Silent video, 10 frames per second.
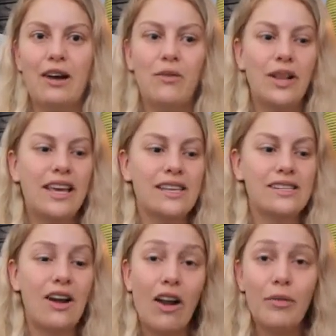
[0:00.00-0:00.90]
It really
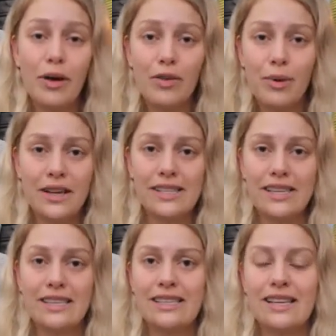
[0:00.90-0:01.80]
is not about the
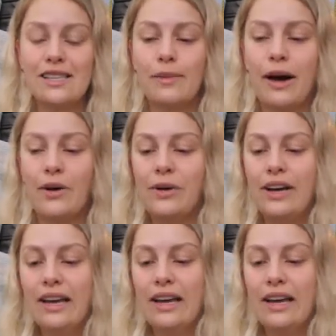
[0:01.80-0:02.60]
presents, it's about